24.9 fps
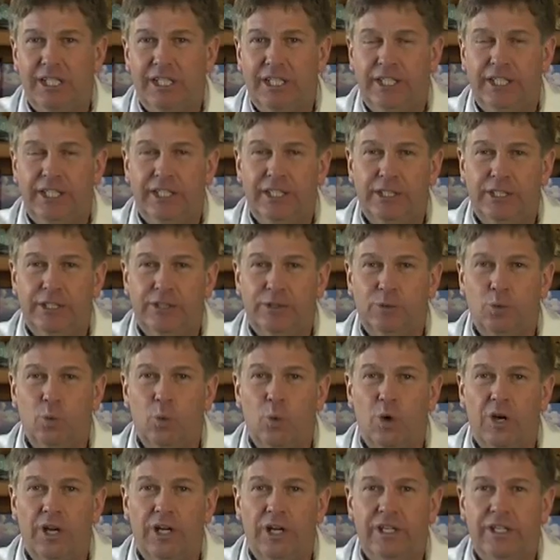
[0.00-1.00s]
is
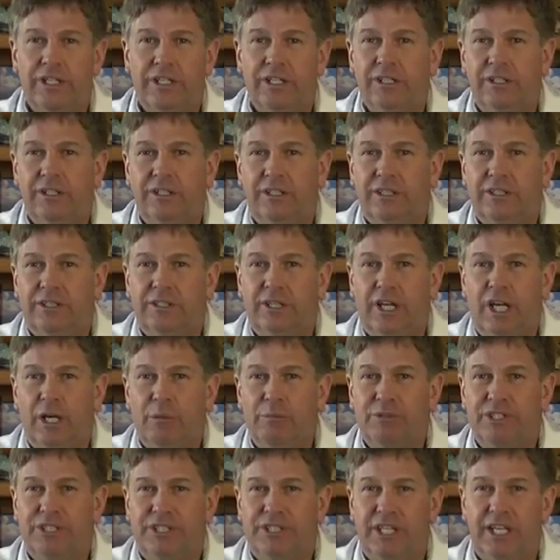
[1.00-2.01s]
1
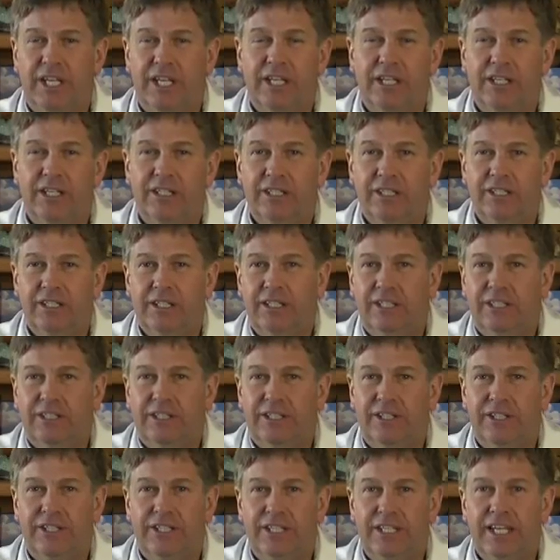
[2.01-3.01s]
×
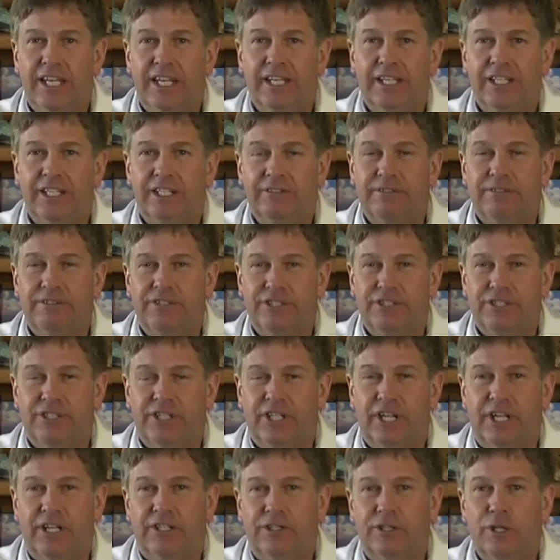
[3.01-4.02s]

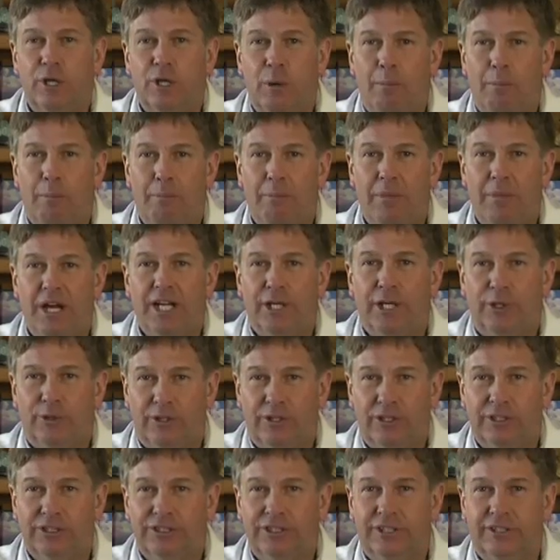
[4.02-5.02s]
10⁻⁶
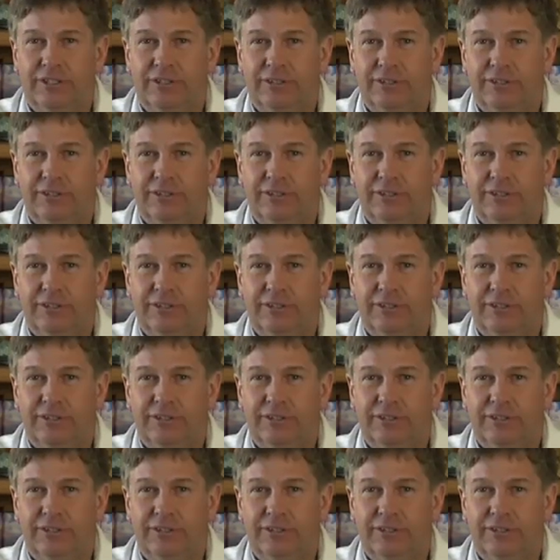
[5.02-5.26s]
microns.